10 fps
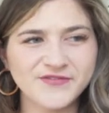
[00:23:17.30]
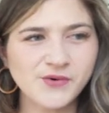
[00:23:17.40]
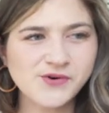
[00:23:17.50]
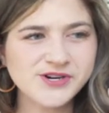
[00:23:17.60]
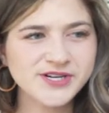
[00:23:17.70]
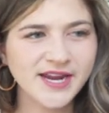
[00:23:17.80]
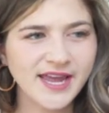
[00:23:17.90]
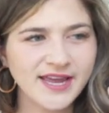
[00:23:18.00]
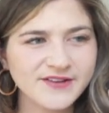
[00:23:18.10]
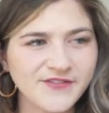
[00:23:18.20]

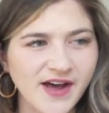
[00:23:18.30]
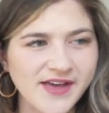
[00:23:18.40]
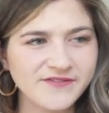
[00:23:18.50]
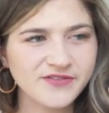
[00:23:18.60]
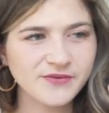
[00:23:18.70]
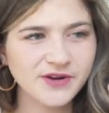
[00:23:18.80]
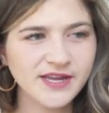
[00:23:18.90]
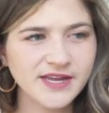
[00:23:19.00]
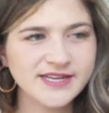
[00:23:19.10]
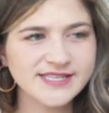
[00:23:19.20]

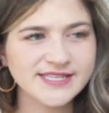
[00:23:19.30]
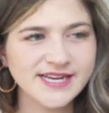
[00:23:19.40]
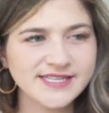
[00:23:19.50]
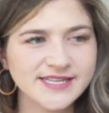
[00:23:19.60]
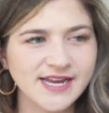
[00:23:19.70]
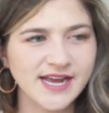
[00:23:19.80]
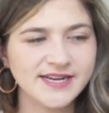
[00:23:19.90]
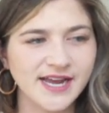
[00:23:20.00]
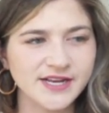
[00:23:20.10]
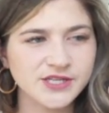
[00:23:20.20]

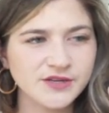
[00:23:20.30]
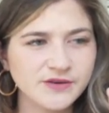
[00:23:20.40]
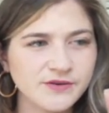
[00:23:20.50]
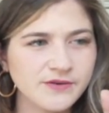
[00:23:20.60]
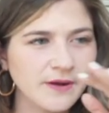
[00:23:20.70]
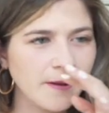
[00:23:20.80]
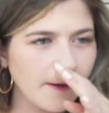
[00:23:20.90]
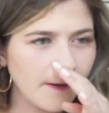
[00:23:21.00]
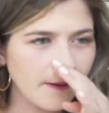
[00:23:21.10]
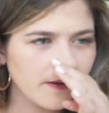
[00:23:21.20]
48536992.
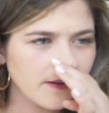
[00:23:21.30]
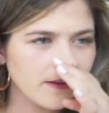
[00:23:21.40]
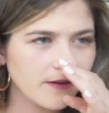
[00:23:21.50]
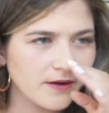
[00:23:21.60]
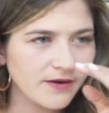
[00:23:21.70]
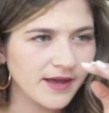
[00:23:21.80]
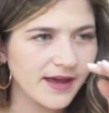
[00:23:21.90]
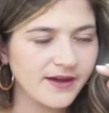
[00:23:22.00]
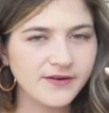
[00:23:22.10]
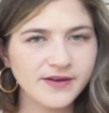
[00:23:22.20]

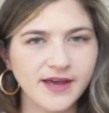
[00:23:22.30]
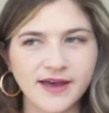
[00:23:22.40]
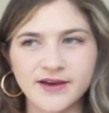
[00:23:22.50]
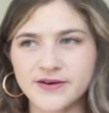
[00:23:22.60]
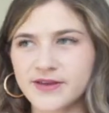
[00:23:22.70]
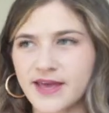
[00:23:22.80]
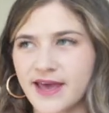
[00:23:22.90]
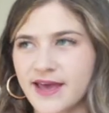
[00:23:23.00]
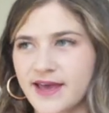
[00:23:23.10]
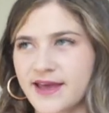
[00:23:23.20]
Okay, okay,
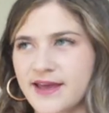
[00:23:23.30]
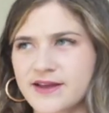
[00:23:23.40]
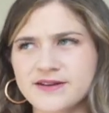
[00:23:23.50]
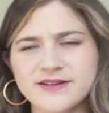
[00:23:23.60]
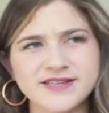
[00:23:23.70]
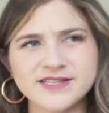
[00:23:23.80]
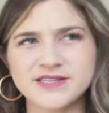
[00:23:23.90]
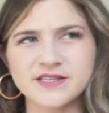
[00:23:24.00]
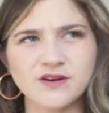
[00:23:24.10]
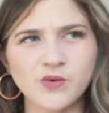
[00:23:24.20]
okay.
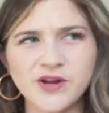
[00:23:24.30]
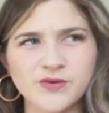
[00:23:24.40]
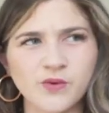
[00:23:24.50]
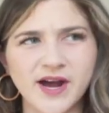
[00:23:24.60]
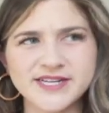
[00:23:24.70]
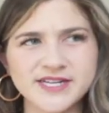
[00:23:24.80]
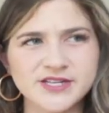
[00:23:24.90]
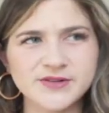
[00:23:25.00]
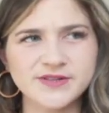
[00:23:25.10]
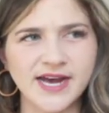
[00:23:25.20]
This is so weird. Why did
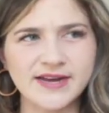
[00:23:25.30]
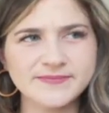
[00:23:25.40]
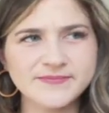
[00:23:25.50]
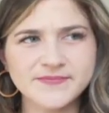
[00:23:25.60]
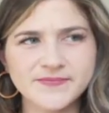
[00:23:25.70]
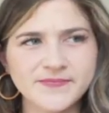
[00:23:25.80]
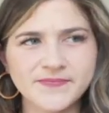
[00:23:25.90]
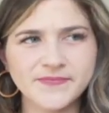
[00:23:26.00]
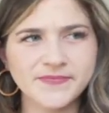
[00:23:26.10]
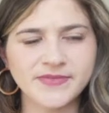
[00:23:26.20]
it do that?
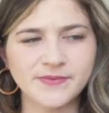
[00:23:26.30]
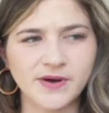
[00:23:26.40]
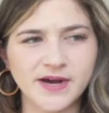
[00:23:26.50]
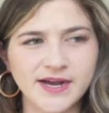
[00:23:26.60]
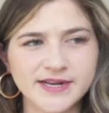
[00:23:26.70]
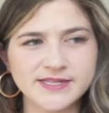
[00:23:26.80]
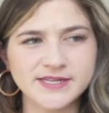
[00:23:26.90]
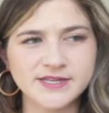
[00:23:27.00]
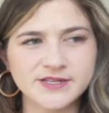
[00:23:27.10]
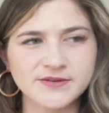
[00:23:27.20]
Why
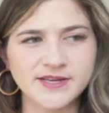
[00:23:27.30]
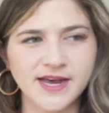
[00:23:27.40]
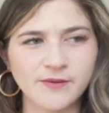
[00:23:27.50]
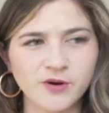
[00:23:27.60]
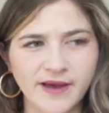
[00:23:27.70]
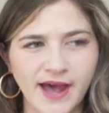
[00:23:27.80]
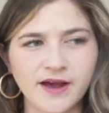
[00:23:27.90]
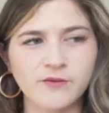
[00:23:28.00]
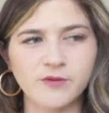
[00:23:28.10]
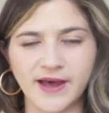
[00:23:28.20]
did it do that? We're
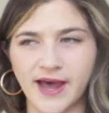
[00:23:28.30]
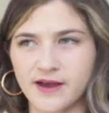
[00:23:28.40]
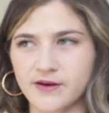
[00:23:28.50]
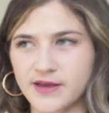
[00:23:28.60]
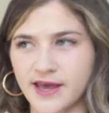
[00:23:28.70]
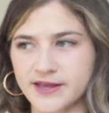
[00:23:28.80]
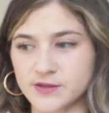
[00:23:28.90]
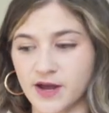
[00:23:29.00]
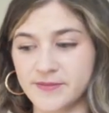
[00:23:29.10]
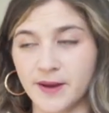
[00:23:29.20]
back. We're back. Okay,
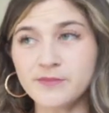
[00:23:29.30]
so I'm